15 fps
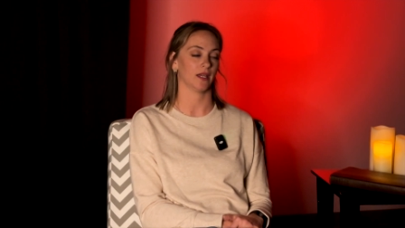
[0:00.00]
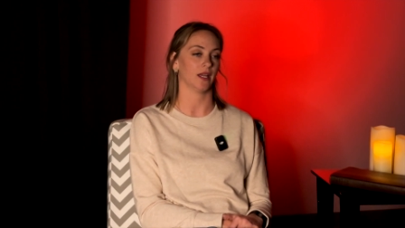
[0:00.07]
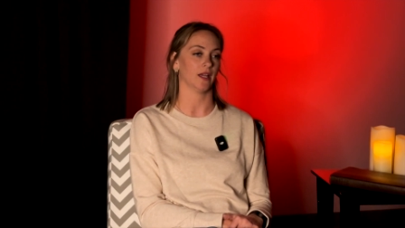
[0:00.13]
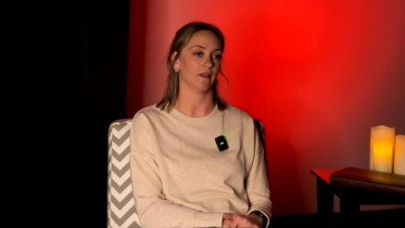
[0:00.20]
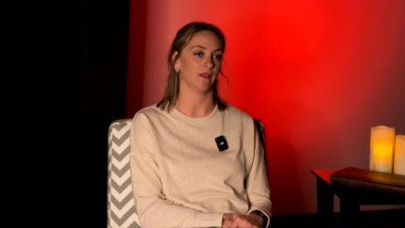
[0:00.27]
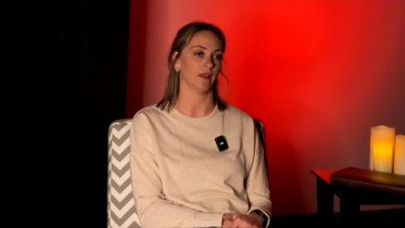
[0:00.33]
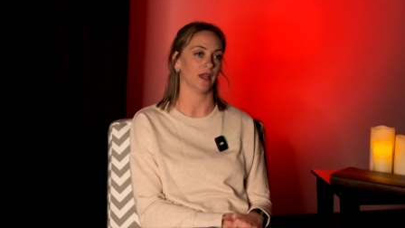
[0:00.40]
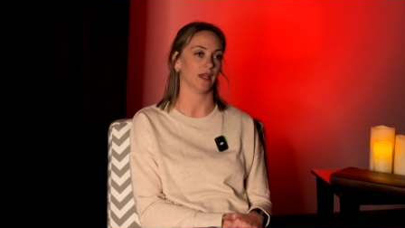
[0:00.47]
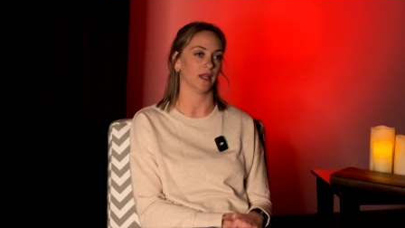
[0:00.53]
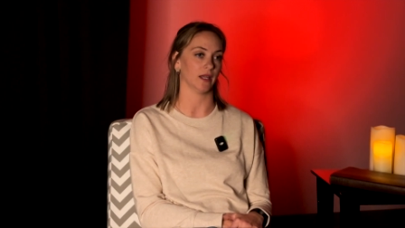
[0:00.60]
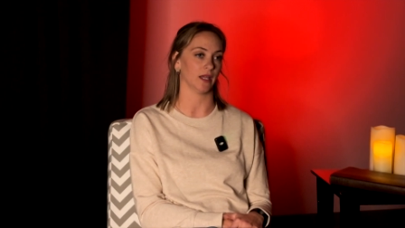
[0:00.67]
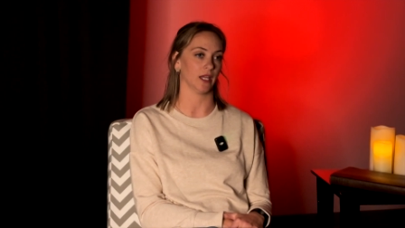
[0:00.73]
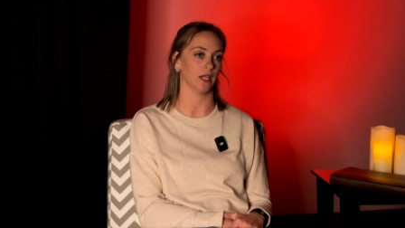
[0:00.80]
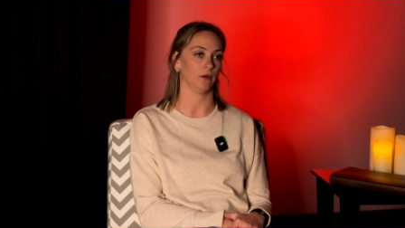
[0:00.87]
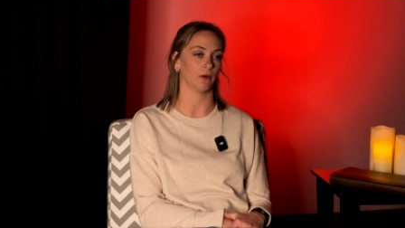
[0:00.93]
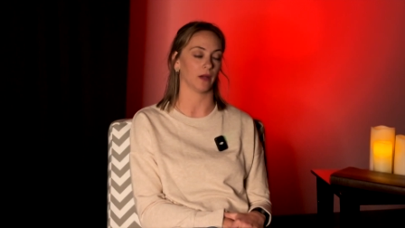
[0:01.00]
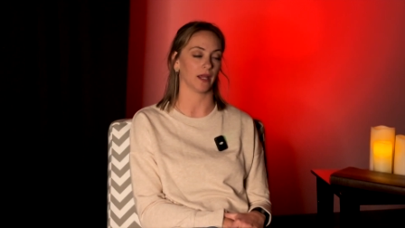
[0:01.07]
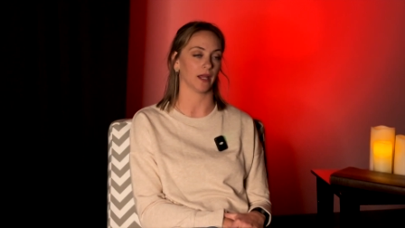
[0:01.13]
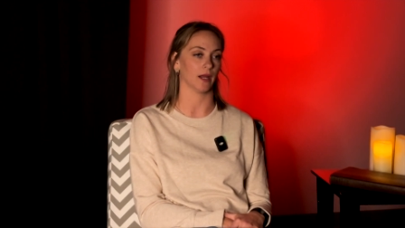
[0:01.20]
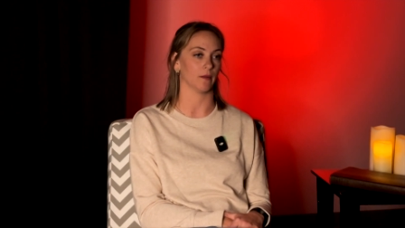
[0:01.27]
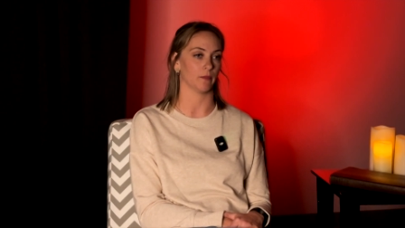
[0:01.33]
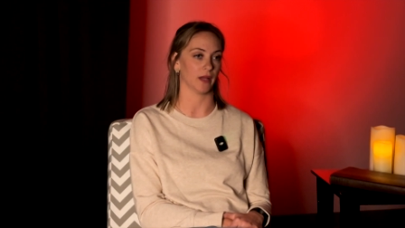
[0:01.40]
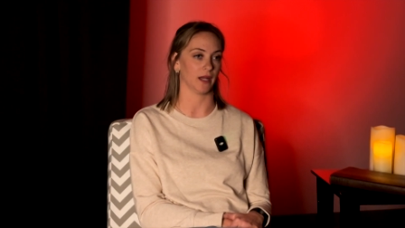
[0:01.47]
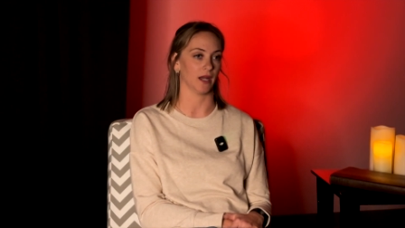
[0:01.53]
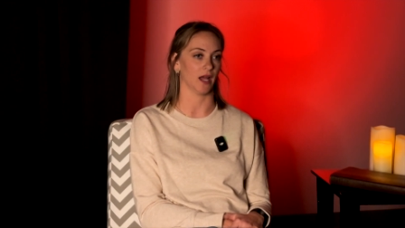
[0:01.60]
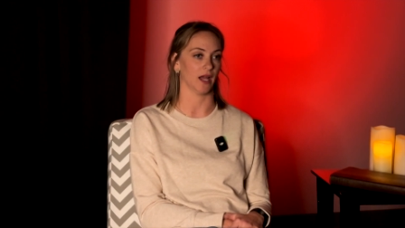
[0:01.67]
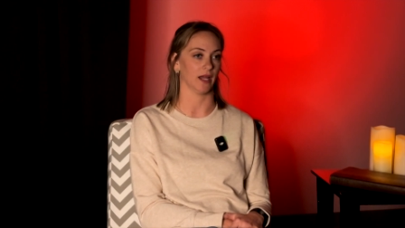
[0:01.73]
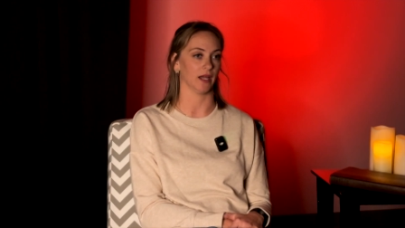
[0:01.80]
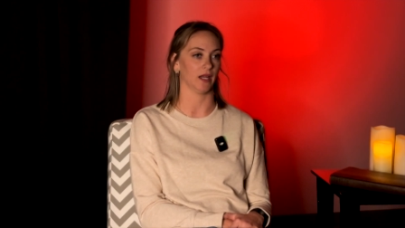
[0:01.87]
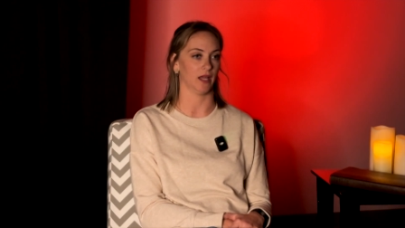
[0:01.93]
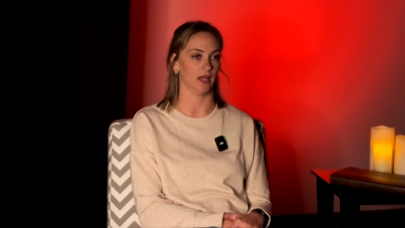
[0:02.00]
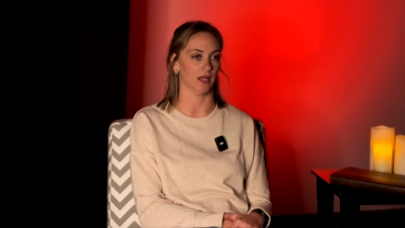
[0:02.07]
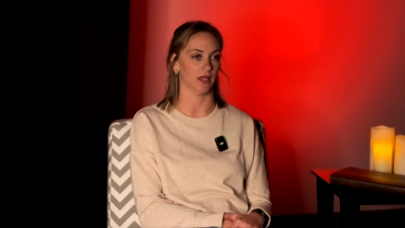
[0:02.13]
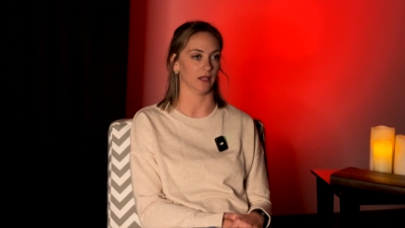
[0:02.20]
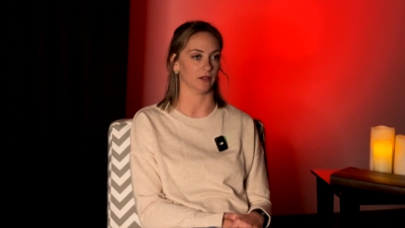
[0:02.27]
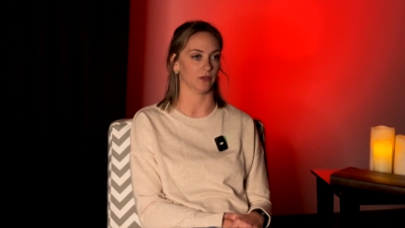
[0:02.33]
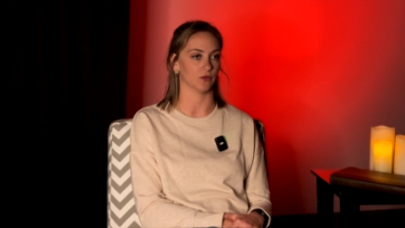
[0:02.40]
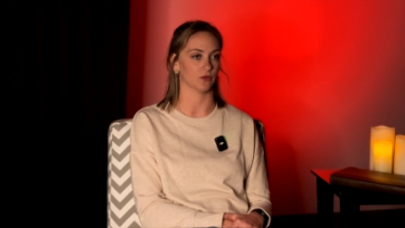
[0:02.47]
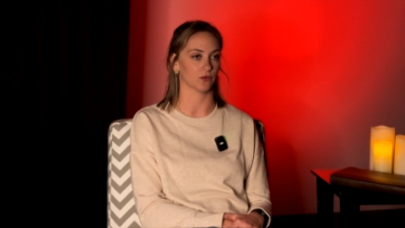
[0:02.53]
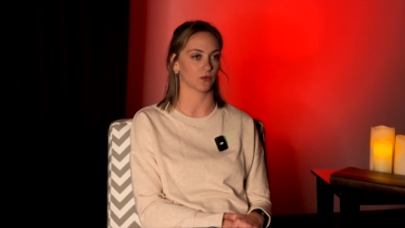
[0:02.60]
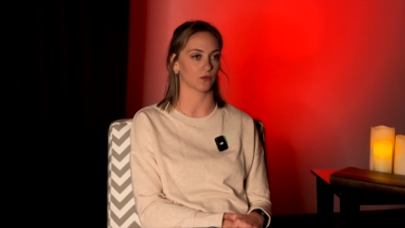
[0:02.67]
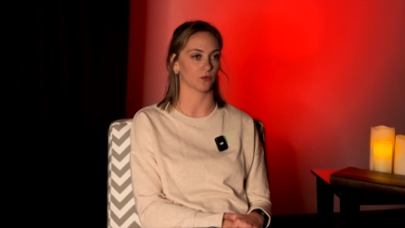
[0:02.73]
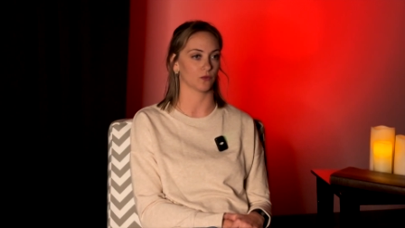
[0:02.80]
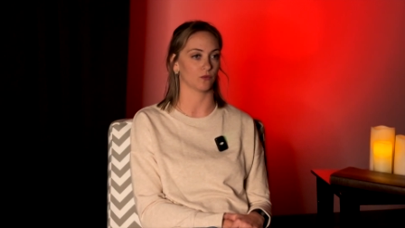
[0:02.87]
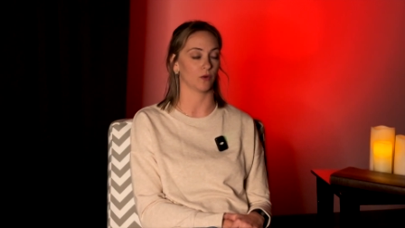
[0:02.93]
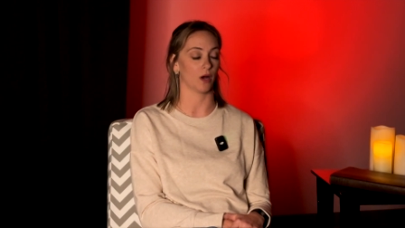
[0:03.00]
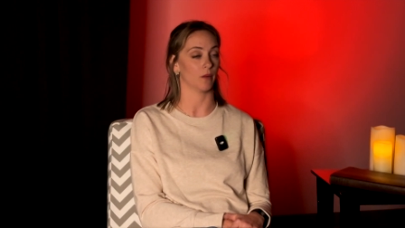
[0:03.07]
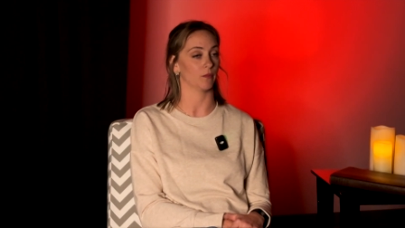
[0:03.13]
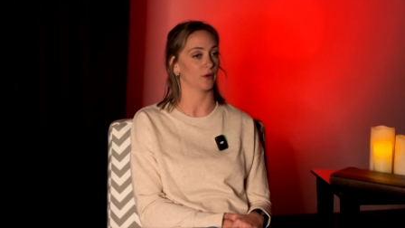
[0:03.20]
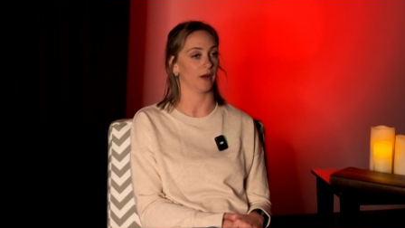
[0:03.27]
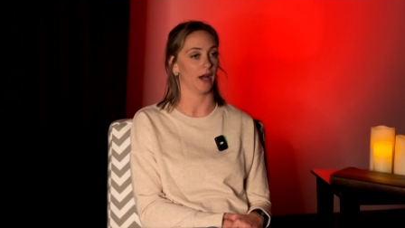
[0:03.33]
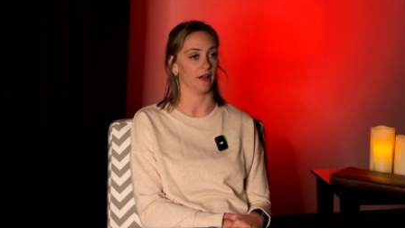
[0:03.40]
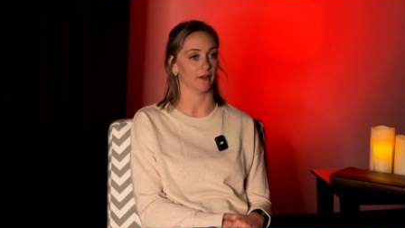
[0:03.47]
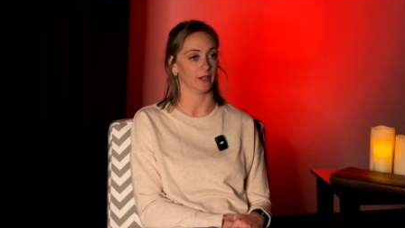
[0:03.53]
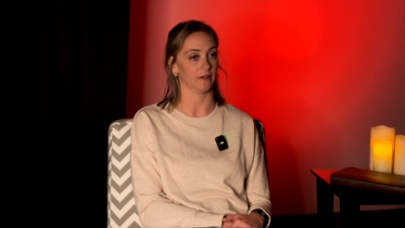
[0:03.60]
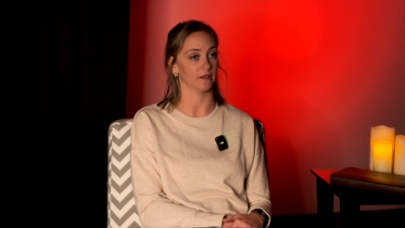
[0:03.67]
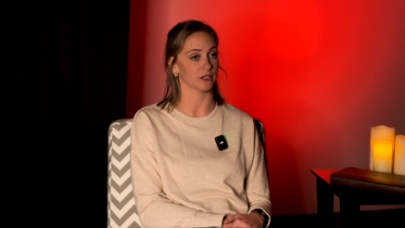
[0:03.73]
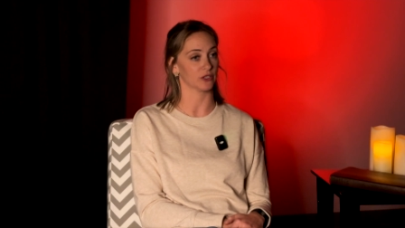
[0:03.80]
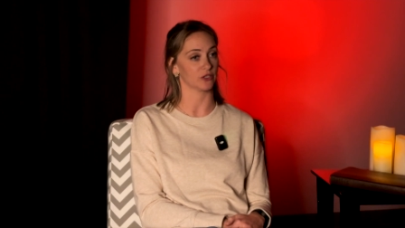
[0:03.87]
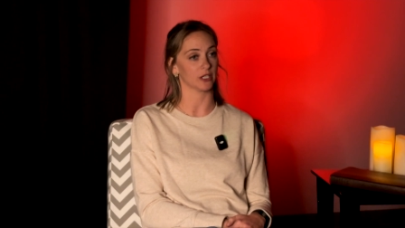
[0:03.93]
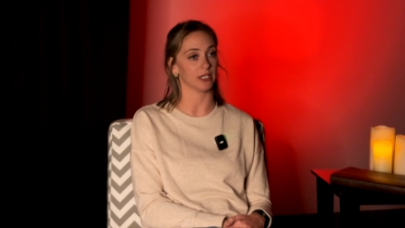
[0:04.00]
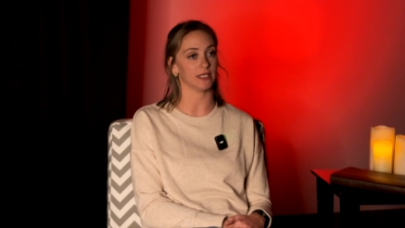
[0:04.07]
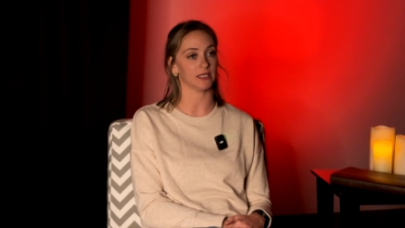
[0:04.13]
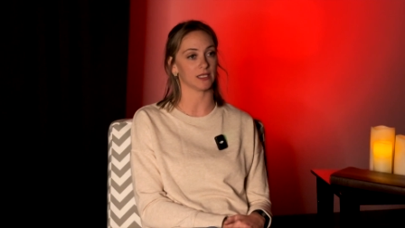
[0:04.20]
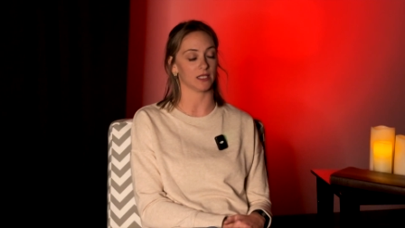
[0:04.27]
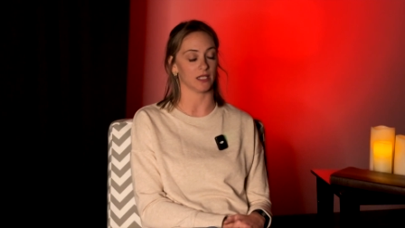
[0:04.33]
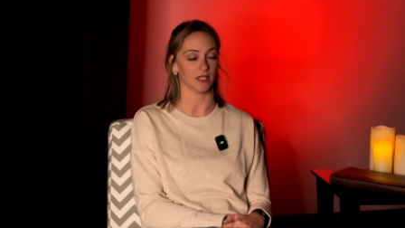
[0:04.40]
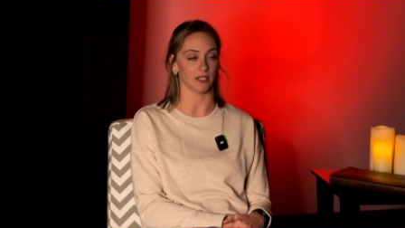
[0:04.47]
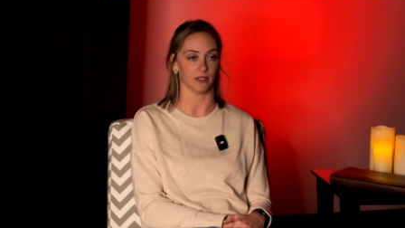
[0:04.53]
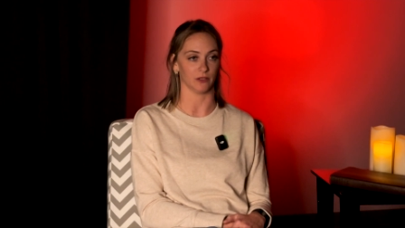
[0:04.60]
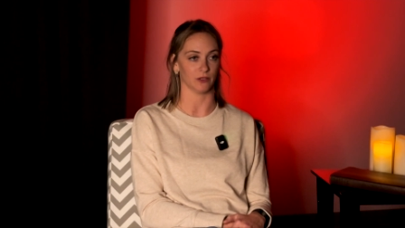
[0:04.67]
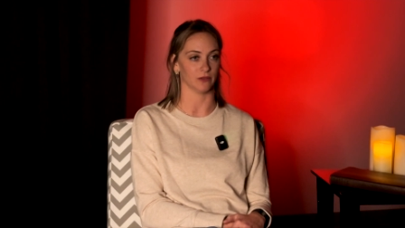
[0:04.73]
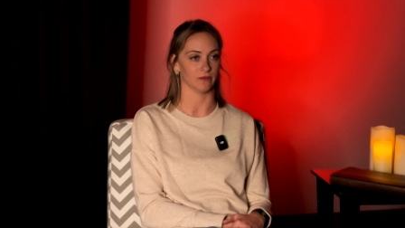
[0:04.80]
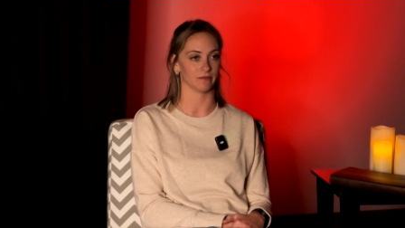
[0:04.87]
and then he would get up at night and romp around in the streets and